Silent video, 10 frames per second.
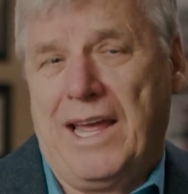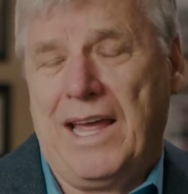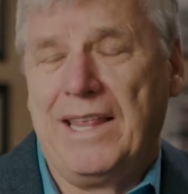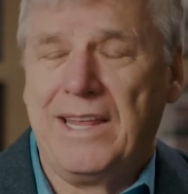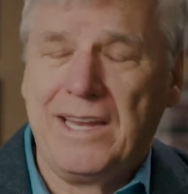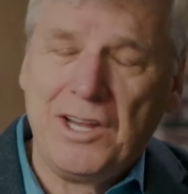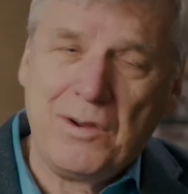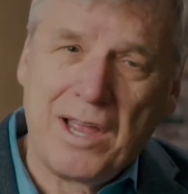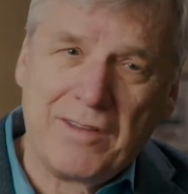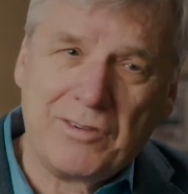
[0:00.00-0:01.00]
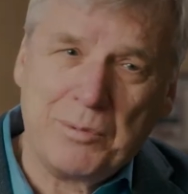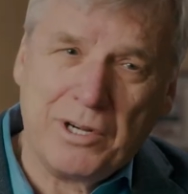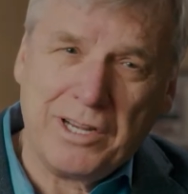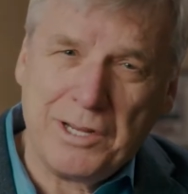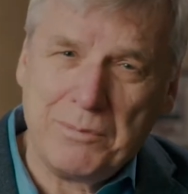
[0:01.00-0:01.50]
And then you have to
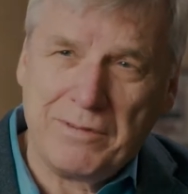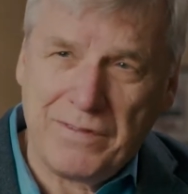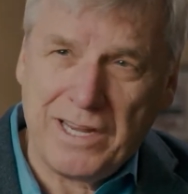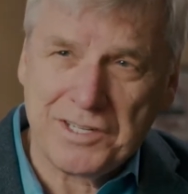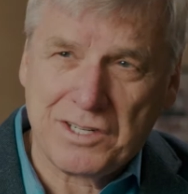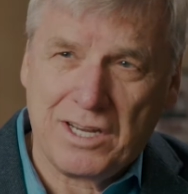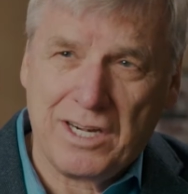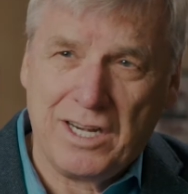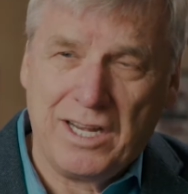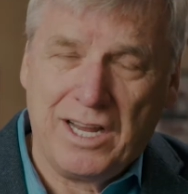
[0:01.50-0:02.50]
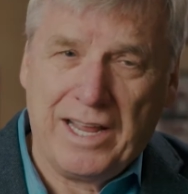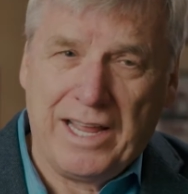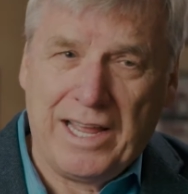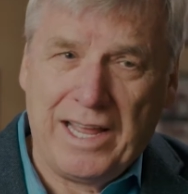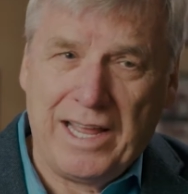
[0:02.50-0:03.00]
put a human face on it.
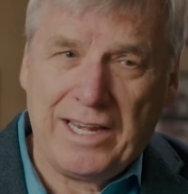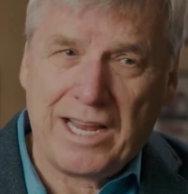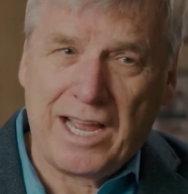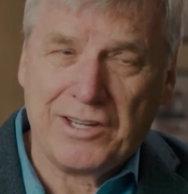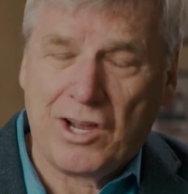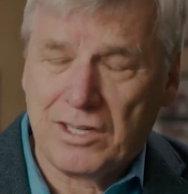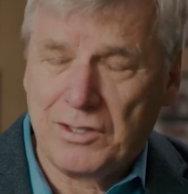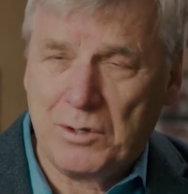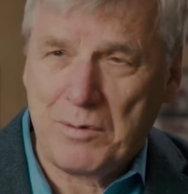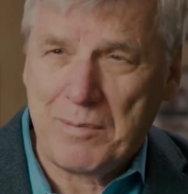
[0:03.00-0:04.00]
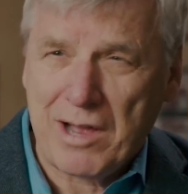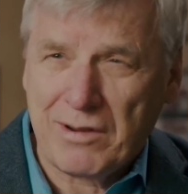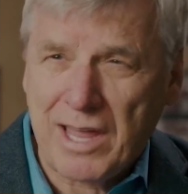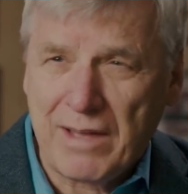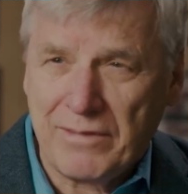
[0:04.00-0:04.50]
And I talked to him
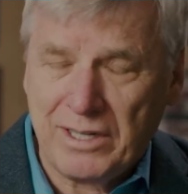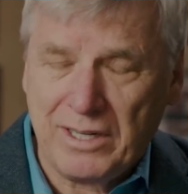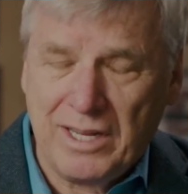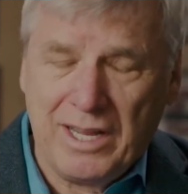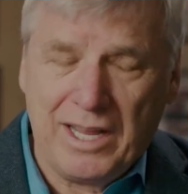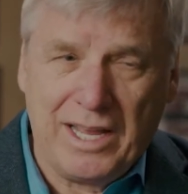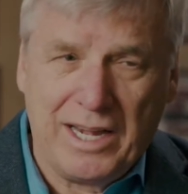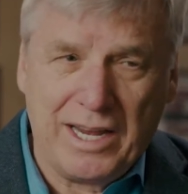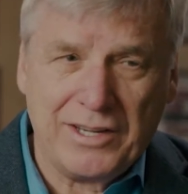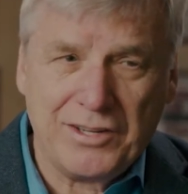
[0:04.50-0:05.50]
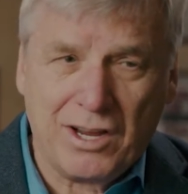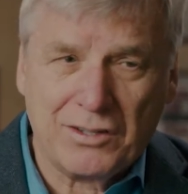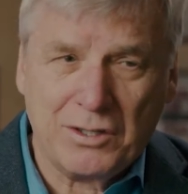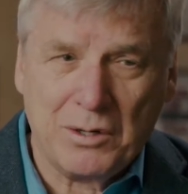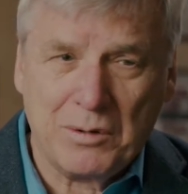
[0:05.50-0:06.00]
about Kevin, and I
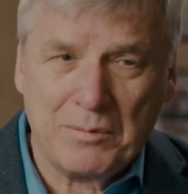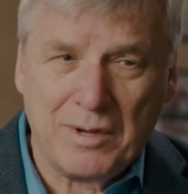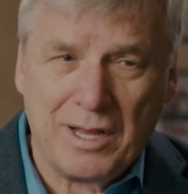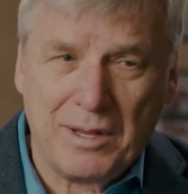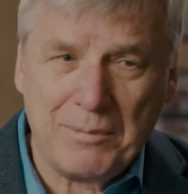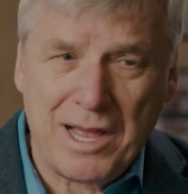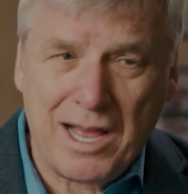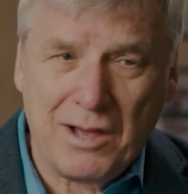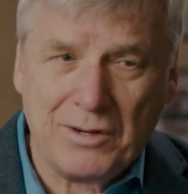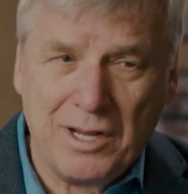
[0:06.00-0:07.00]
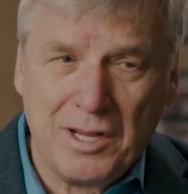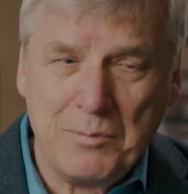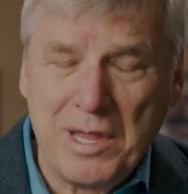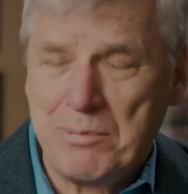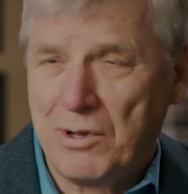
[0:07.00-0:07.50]
talked to him about
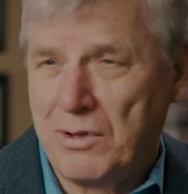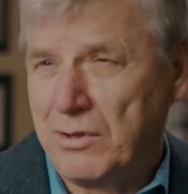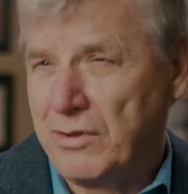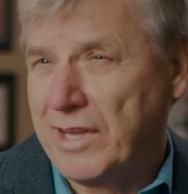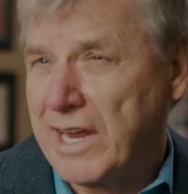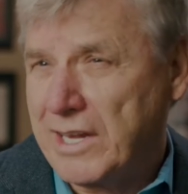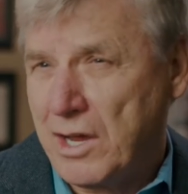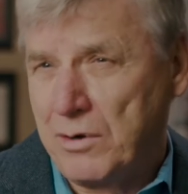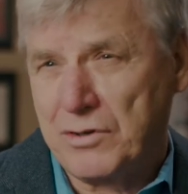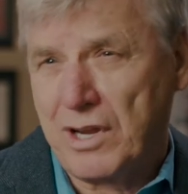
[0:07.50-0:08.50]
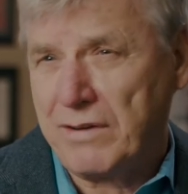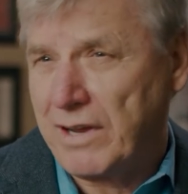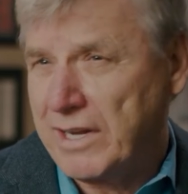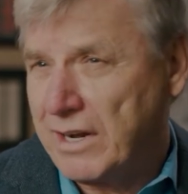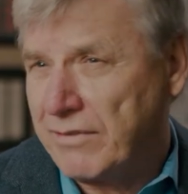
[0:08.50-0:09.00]
people they know, try to
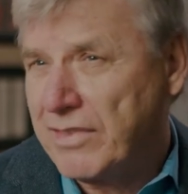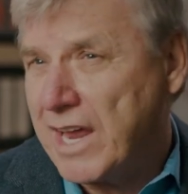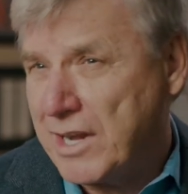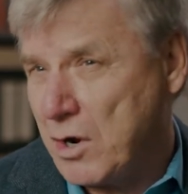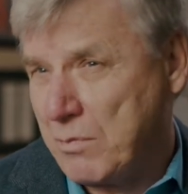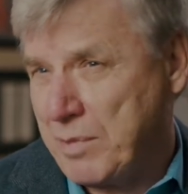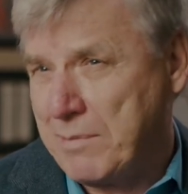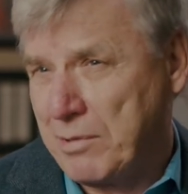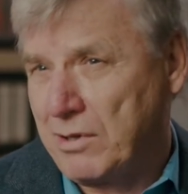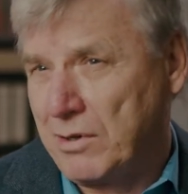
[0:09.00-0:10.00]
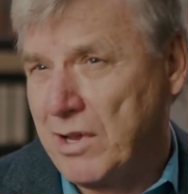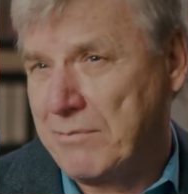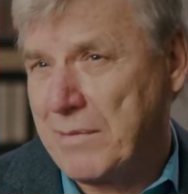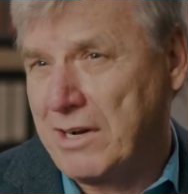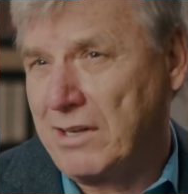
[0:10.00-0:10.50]
find out if they know people who
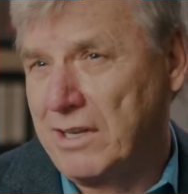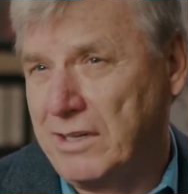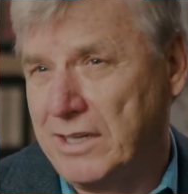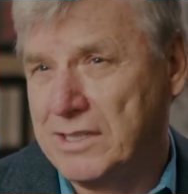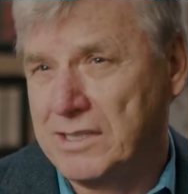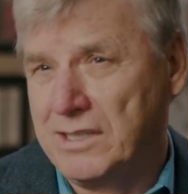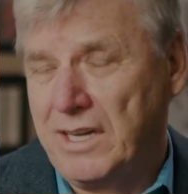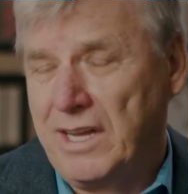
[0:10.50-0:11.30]
have mental illness.